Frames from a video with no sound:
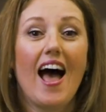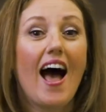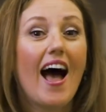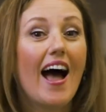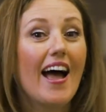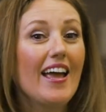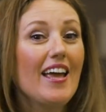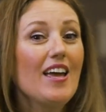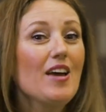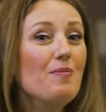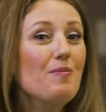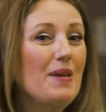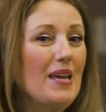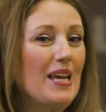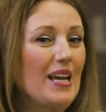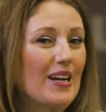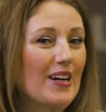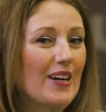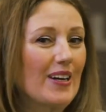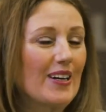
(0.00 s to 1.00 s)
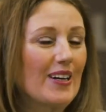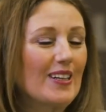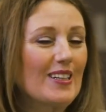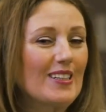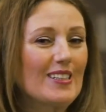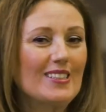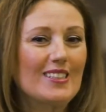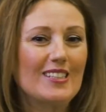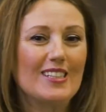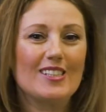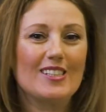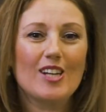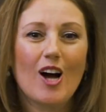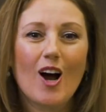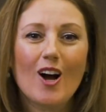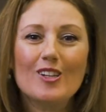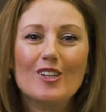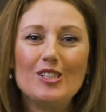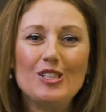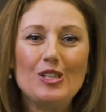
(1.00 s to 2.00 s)
I am here to
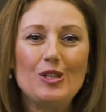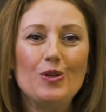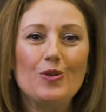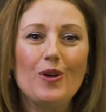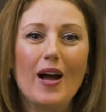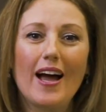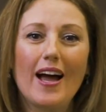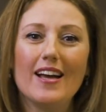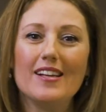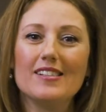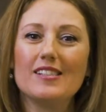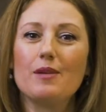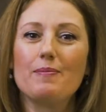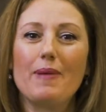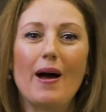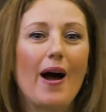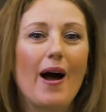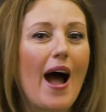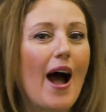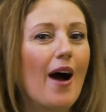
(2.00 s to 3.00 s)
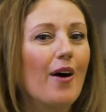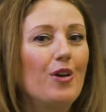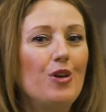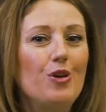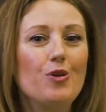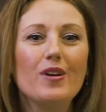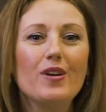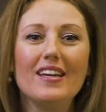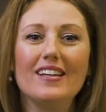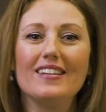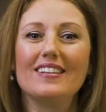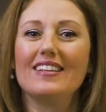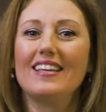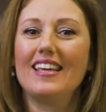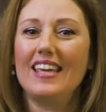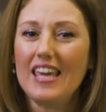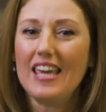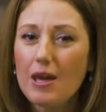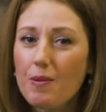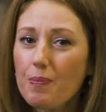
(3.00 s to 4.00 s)
talk to you guys about how you can
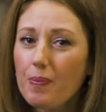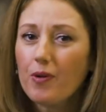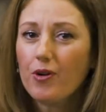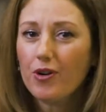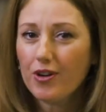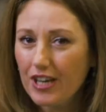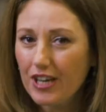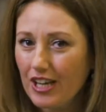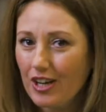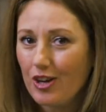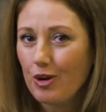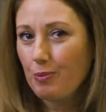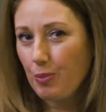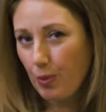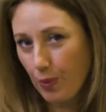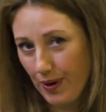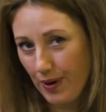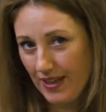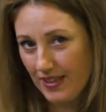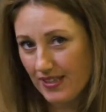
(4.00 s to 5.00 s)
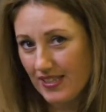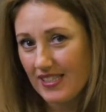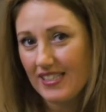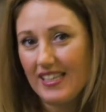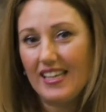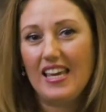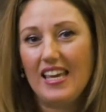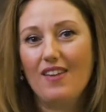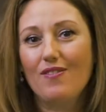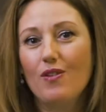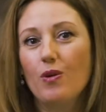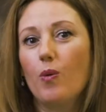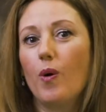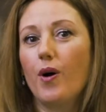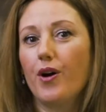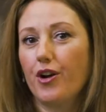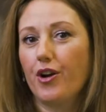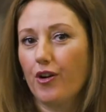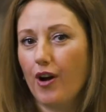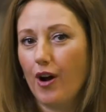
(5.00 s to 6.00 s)
keep earning your points even
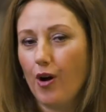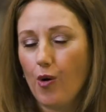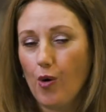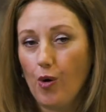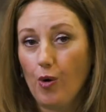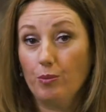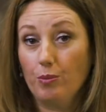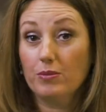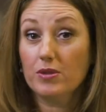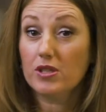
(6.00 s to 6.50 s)
while you're at home.